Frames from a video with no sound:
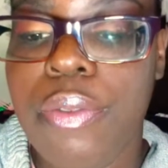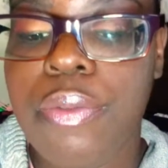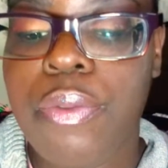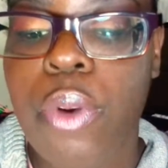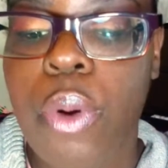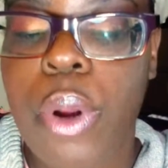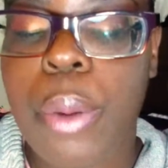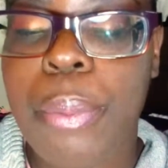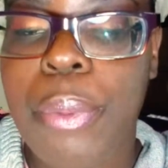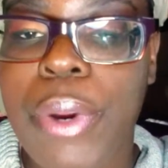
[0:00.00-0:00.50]

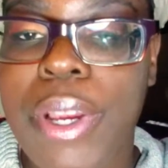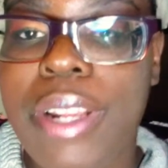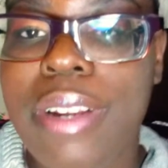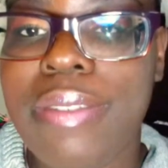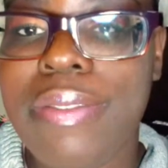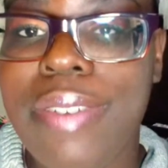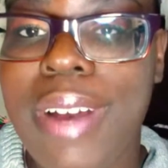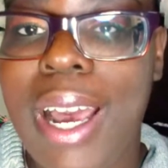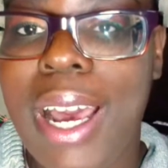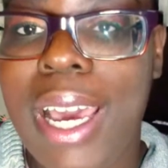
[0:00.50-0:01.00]

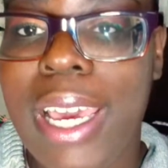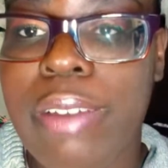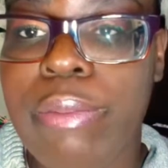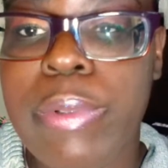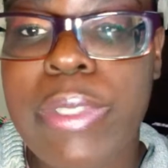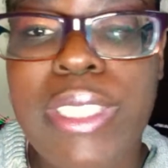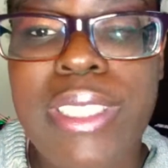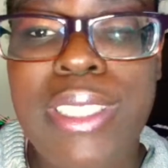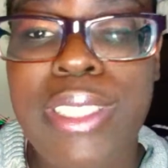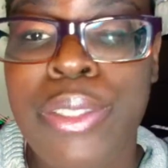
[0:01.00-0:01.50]
4.5,
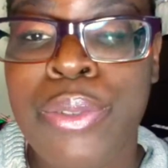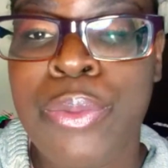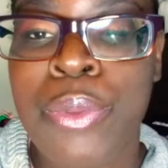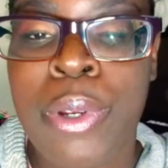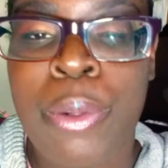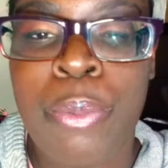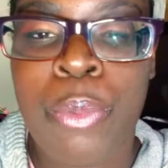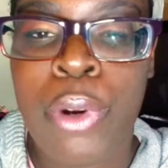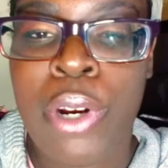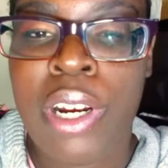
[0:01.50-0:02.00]
which is just
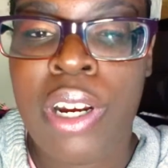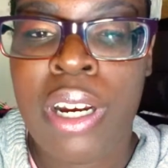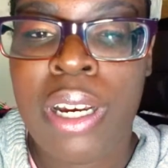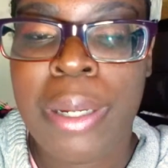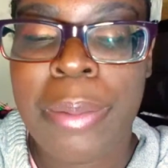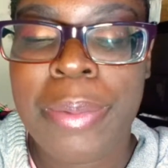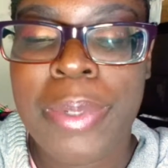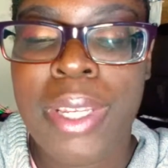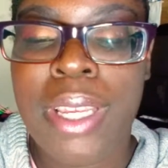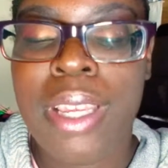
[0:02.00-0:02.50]
one more
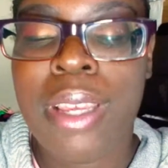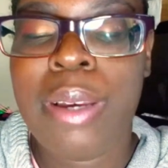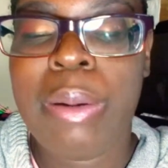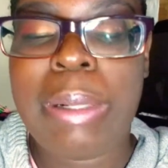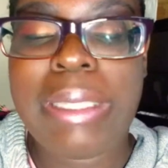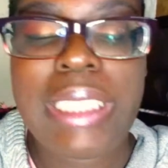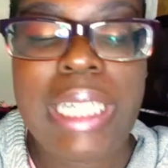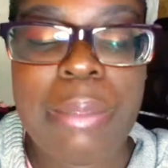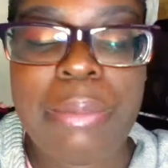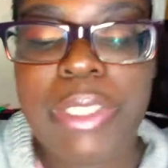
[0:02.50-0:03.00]
up,
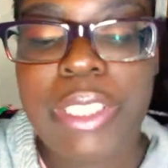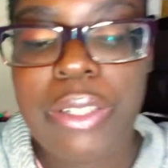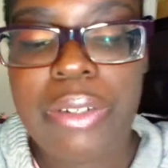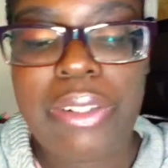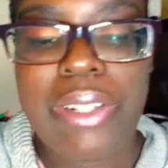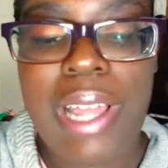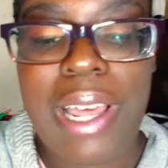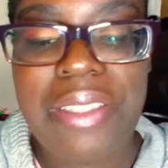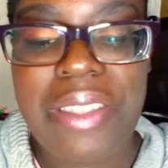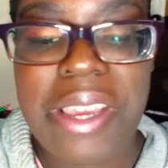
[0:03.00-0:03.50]
which I'm so
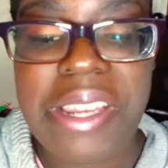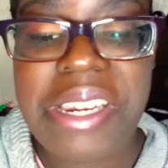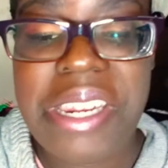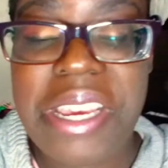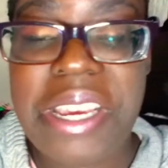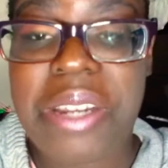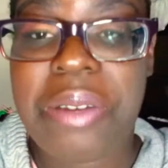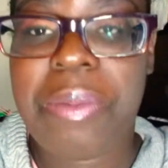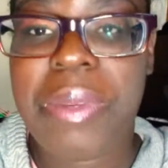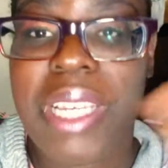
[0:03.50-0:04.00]
glad I
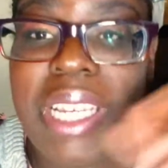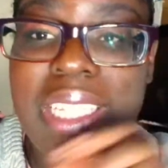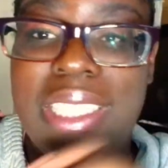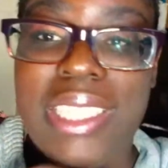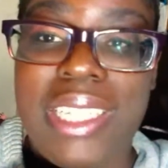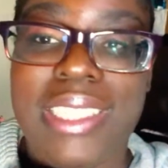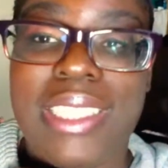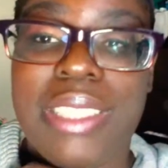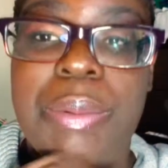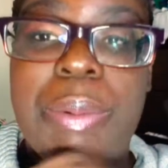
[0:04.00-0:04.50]
did because
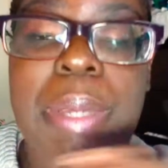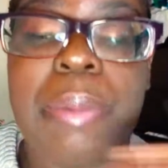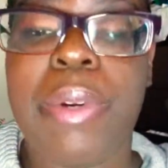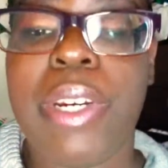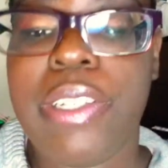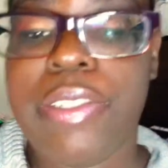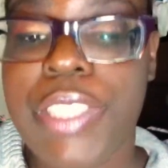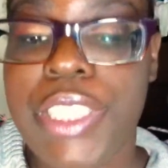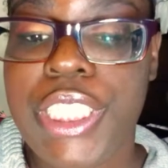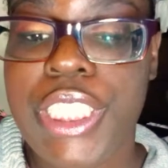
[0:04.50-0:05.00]
it's my
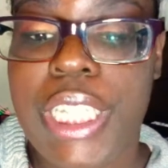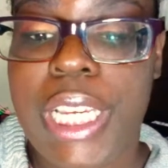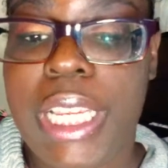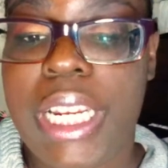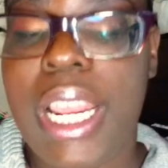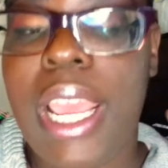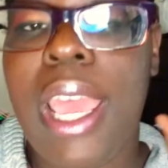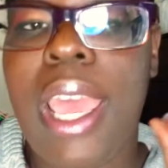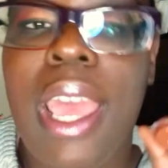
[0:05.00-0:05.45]
perfect shade.